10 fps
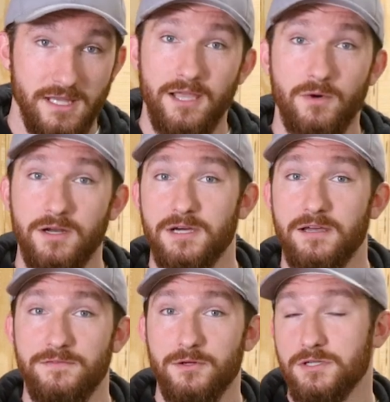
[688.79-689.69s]
And like one of
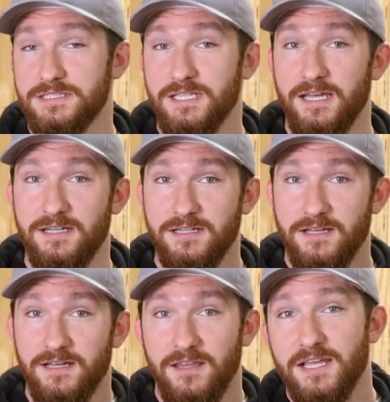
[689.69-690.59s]
my viewers said,
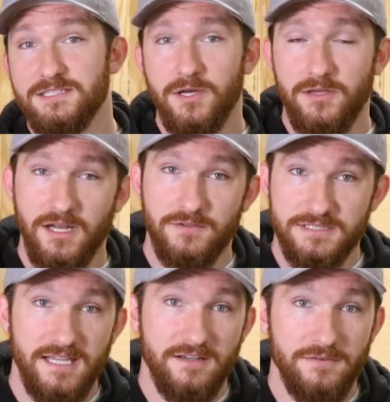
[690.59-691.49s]
that's why you never
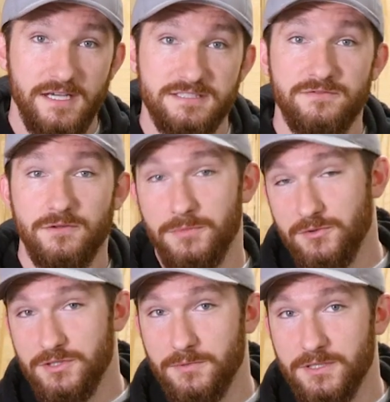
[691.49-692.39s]
take advice from
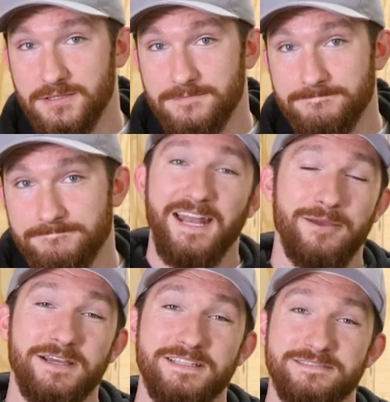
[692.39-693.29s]
YouTubers.
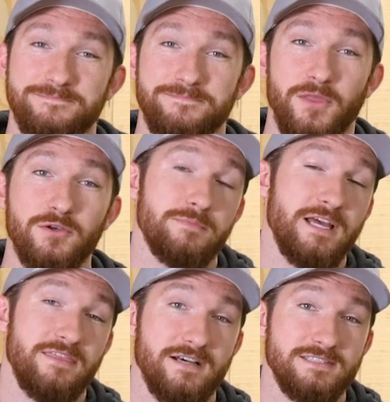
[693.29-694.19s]
Anyways, those are
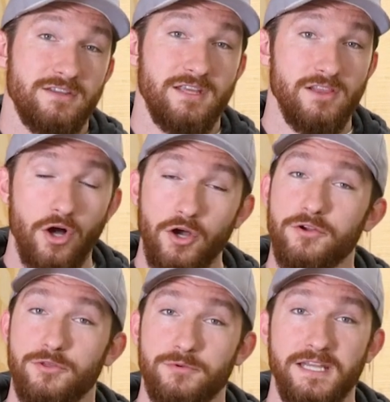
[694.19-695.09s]
my thoughts on the
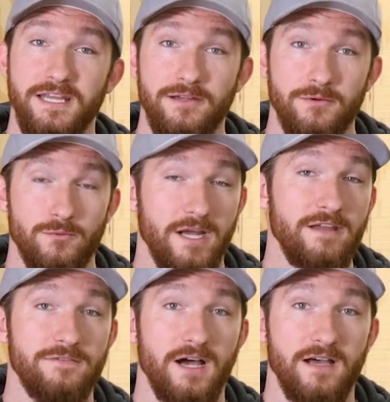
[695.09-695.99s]
longer 3D
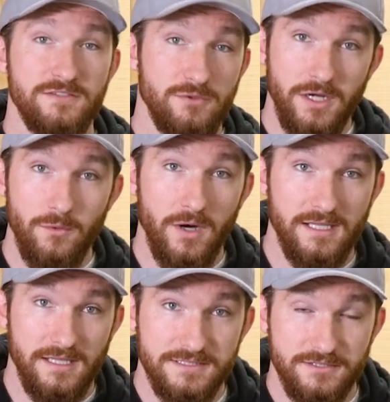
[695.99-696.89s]
Ray 5 20
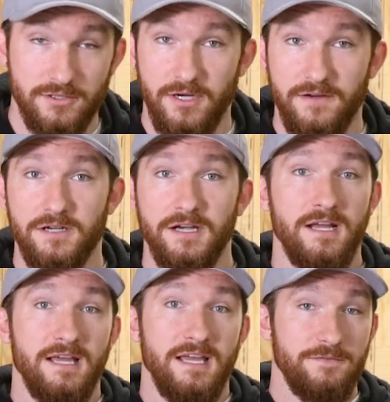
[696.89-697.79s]
watt laser engraver.
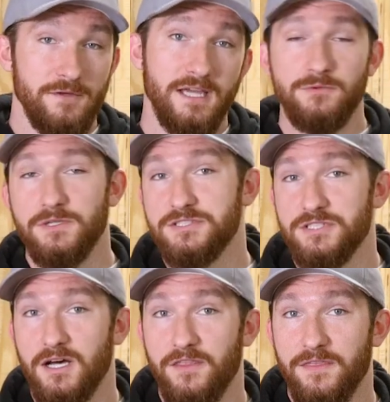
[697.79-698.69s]
If you liked what you
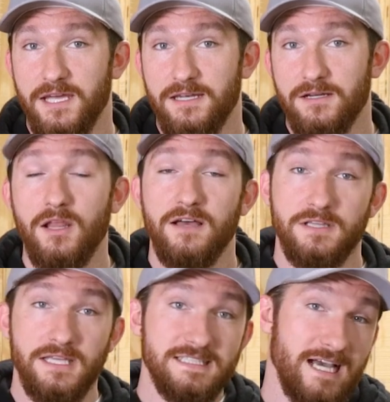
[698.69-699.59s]
saw, then I'll have a
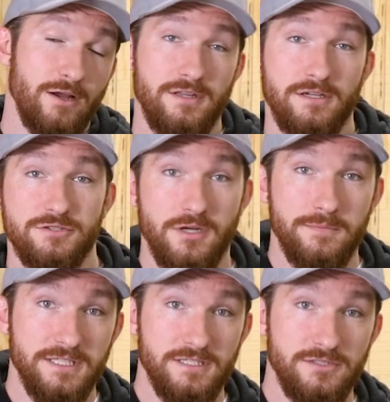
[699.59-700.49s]
link down in the
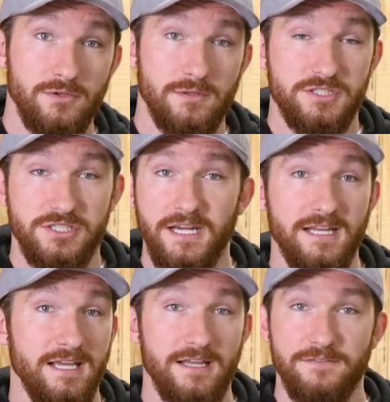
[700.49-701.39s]
description to the
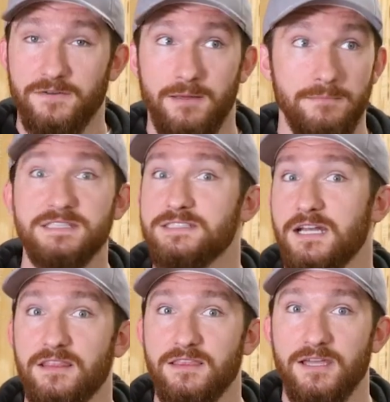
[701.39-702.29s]
machine. And if I missed
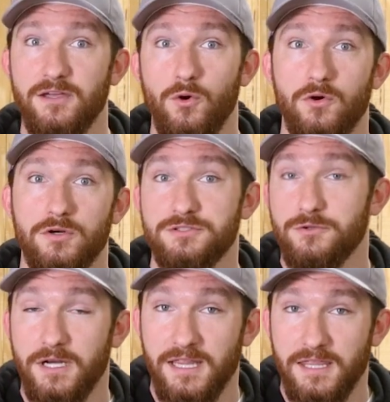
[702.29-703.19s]
anything or
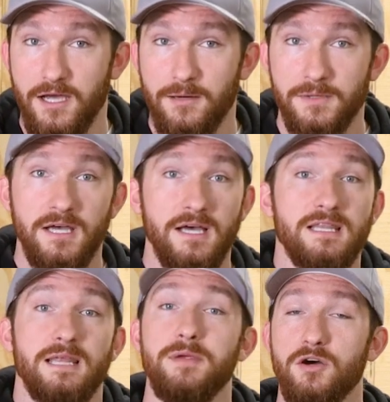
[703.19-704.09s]
screwed anything up,
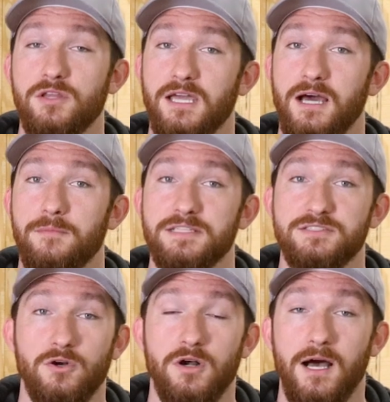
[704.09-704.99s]
let me know in the
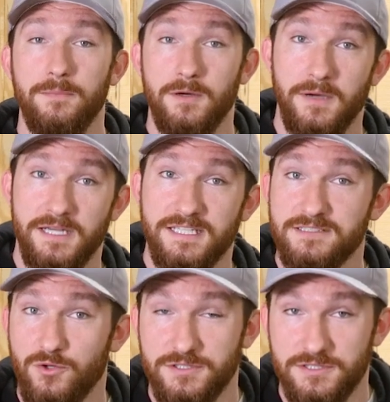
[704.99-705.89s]
comments or hop on my
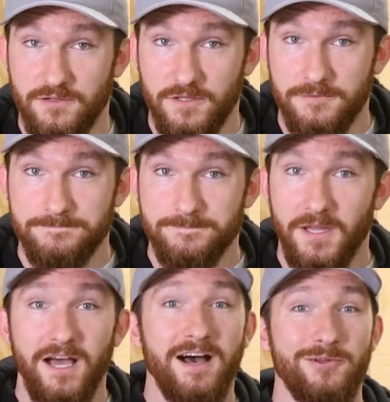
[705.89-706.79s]
Discord server.
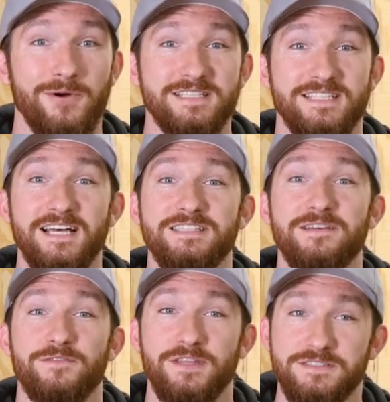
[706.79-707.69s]
Otherwise, that's
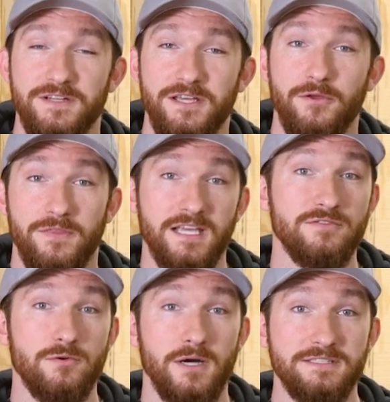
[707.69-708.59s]
it for this video. Thanks
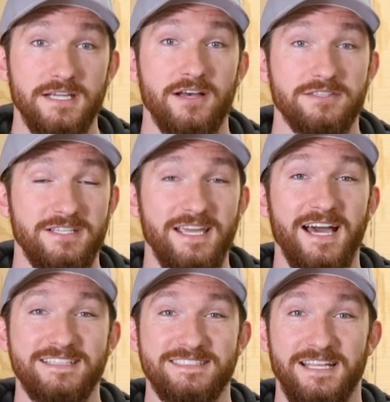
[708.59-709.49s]
for watching and I'll see you
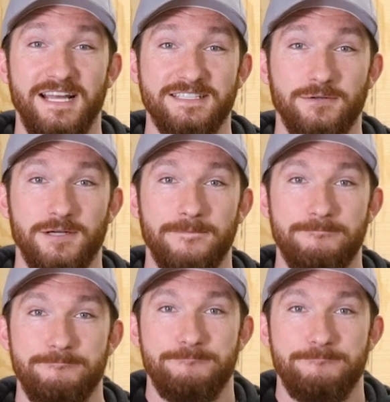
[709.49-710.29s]
guys in the next one.